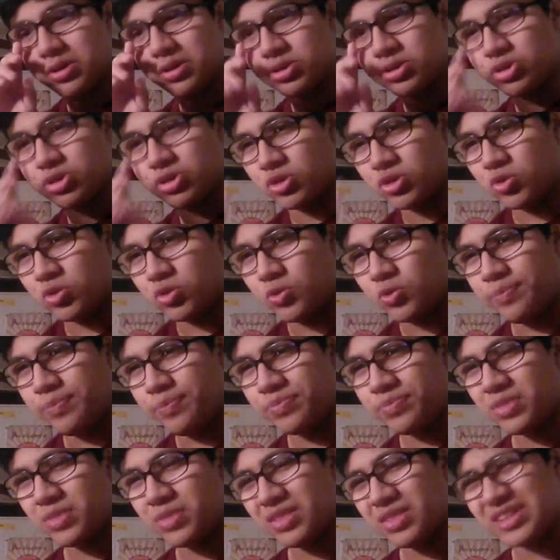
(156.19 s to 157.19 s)
So,
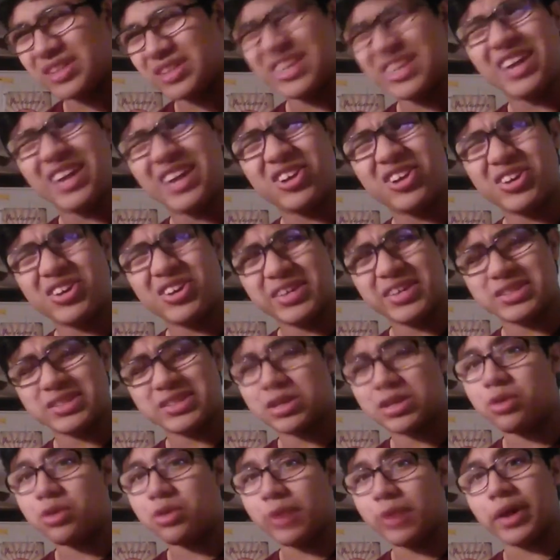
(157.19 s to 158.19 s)
the dialogue
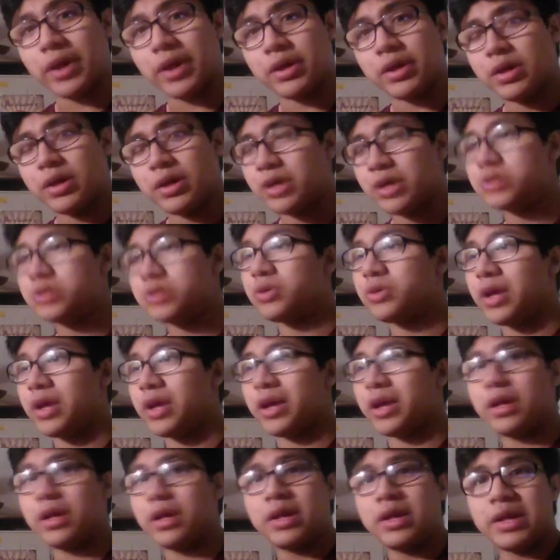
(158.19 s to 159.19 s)
is alright. It's
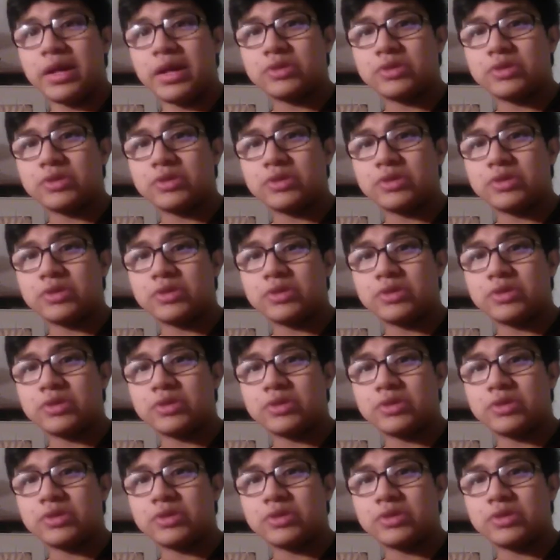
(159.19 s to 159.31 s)
okay.